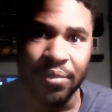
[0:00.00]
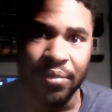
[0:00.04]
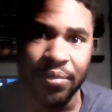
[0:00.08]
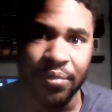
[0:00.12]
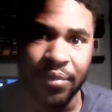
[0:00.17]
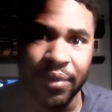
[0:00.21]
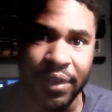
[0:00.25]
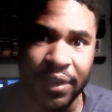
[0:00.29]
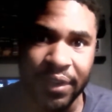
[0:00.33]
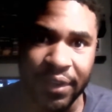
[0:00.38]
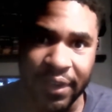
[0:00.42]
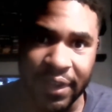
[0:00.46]

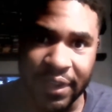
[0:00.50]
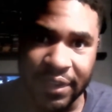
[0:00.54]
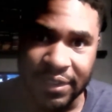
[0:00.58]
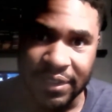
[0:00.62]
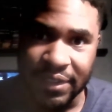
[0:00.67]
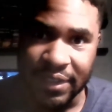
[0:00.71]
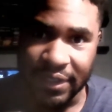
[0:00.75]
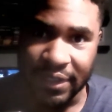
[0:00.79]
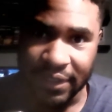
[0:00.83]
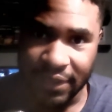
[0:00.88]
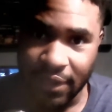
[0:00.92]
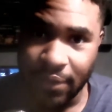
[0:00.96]

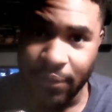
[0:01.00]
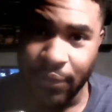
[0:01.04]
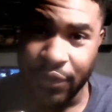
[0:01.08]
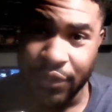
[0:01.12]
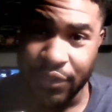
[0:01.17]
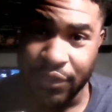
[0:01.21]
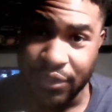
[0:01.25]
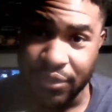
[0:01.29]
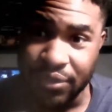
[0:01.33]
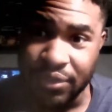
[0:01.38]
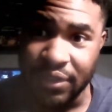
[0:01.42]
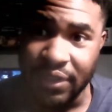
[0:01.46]
realizes that Tommy Lee
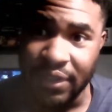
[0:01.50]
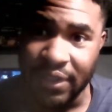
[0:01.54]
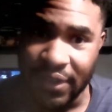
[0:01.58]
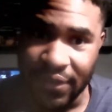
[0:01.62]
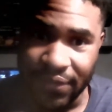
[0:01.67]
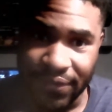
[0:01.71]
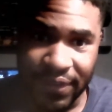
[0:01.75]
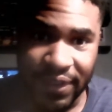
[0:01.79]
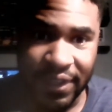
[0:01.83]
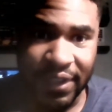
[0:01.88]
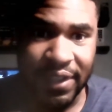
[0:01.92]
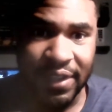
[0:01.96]
Jones
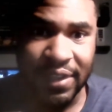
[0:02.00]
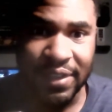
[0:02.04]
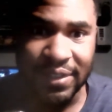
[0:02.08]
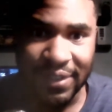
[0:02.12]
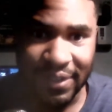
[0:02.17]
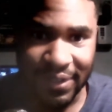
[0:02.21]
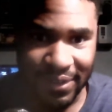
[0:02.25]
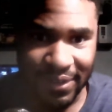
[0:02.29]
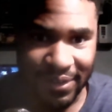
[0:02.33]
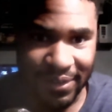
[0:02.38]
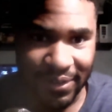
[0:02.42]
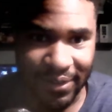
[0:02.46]
left the keys
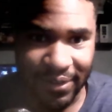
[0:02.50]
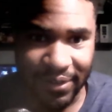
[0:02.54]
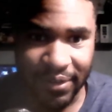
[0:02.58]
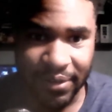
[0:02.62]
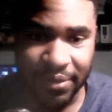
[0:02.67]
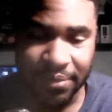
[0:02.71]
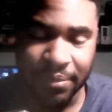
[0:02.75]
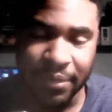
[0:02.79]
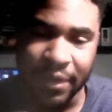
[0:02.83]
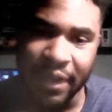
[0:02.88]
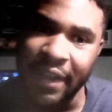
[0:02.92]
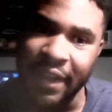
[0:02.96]
in the
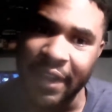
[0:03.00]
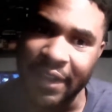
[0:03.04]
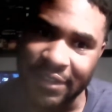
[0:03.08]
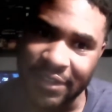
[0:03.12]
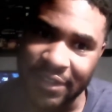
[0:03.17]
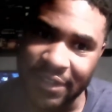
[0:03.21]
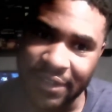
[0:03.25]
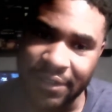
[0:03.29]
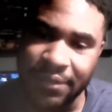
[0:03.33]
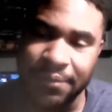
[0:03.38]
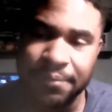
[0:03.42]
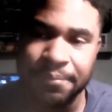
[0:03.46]
car by
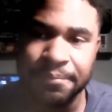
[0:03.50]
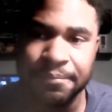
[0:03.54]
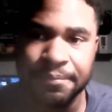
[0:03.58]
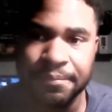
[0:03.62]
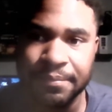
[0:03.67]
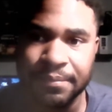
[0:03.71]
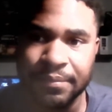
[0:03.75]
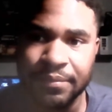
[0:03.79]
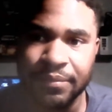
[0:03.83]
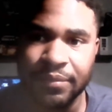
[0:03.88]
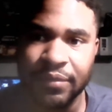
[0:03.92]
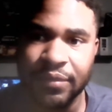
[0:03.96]
accident,
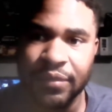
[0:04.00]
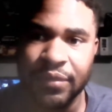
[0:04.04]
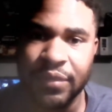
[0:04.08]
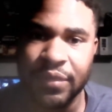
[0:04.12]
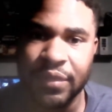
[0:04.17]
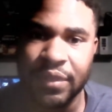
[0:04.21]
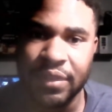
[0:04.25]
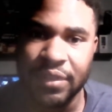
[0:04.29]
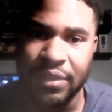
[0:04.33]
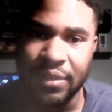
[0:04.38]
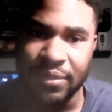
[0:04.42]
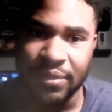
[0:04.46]

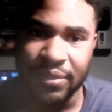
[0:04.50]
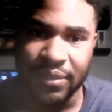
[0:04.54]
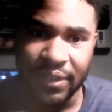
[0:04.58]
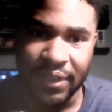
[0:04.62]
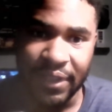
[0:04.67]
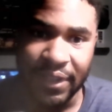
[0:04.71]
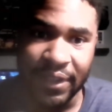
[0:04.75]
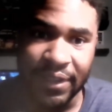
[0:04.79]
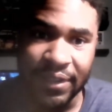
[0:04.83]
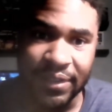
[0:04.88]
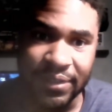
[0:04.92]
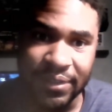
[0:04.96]
turns the
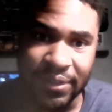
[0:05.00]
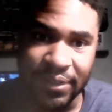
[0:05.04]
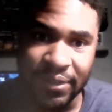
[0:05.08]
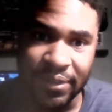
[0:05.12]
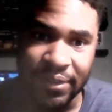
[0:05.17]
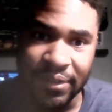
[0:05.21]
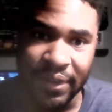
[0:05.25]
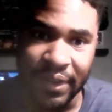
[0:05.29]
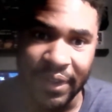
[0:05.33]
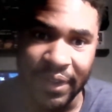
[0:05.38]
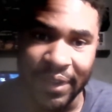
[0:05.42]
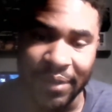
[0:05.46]
keys
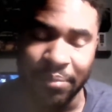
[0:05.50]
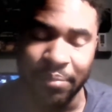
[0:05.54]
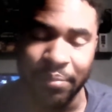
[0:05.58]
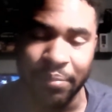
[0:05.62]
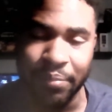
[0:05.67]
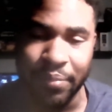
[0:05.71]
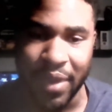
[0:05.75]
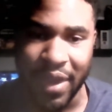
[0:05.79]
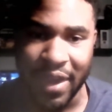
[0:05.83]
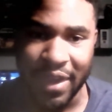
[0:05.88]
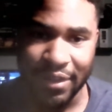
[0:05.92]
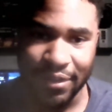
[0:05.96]
on, and
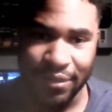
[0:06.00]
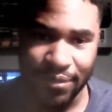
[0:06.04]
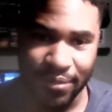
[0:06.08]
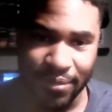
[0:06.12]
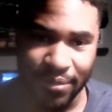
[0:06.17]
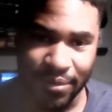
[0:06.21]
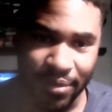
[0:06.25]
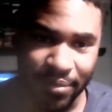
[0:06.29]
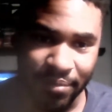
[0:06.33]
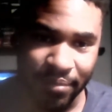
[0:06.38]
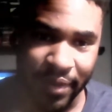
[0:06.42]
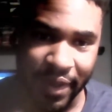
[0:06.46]

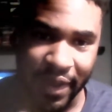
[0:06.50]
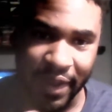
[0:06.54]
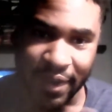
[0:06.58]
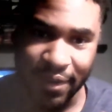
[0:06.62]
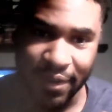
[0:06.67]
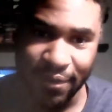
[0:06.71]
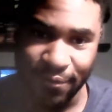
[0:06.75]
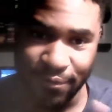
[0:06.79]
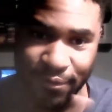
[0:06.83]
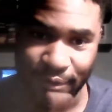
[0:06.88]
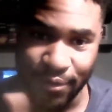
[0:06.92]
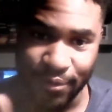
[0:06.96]
backs back
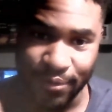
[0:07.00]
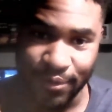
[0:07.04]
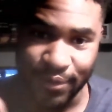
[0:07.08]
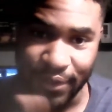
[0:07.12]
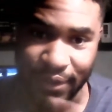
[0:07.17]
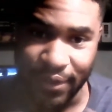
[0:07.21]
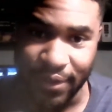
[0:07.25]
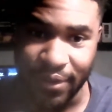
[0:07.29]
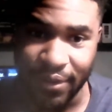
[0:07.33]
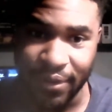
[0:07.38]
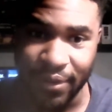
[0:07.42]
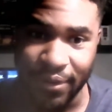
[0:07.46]
and forth
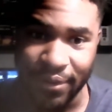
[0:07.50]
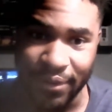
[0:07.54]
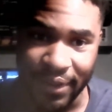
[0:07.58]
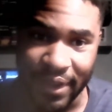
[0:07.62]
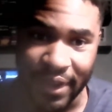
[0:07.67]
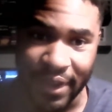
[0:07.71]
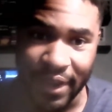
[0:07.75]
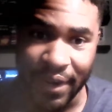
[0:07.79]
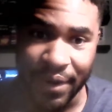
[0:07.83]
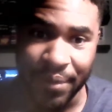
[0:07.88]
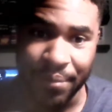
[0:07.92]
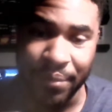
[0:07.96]
the car to
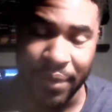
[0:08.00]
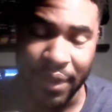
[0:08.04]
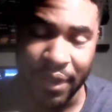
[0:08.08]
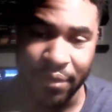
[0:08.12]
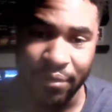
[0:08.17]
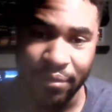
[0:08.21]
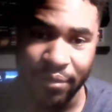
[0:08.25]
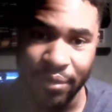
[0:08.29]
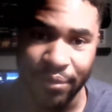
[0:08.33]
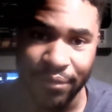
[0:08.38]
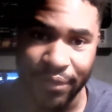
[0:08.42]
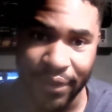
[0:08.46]
kind of
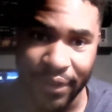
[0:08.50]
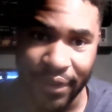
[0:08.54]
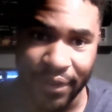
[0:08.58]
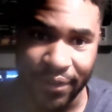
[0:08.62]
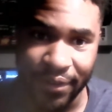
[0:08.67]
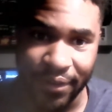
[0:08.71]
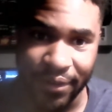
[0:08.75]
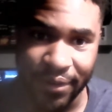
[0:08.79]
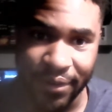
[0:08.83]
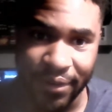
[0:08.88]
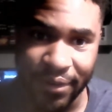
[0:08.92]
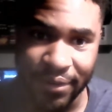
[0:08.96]
make room for the
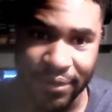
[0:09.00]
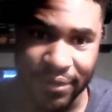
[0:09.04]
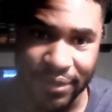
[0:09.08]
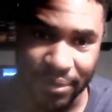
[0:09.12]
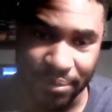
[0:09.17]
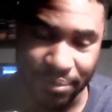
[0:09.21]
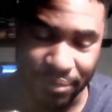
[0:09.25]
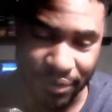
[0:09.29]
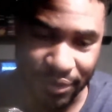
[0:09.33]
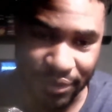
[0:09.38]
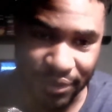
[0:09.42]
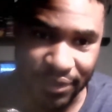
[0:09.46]
other cars
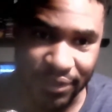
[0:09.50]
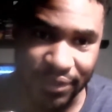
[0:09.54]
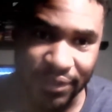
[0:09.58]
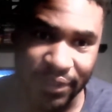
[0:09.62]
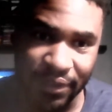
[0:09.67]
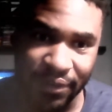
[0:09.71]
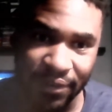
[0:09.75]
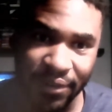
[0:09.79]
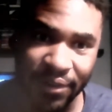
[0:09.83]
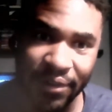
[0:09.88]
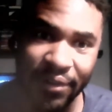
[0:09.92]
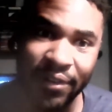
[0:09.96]
and pushes
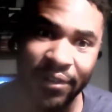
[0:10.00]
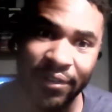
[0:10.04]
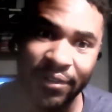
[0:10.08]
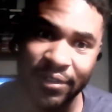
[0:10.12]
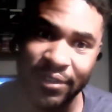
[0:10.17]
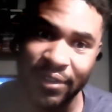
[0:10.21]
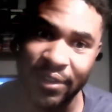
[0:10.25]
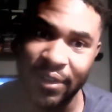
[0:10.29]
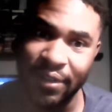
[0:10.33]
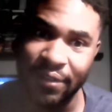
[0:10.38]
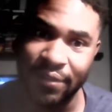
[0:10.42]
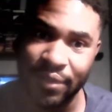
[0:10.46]
the other
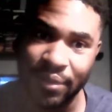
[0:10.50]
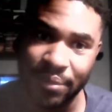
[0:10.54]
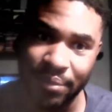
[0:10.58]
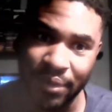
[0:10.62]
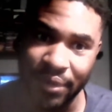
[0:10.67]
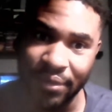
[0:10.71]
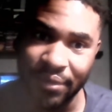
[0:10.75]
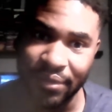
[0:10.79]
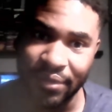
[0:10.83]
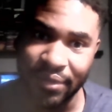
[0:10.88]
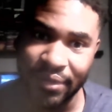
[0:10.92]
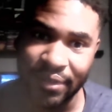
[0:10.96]
cars off the
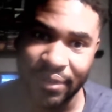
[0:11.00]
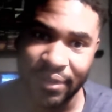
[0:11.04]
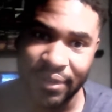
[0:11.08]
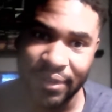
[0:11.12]
boat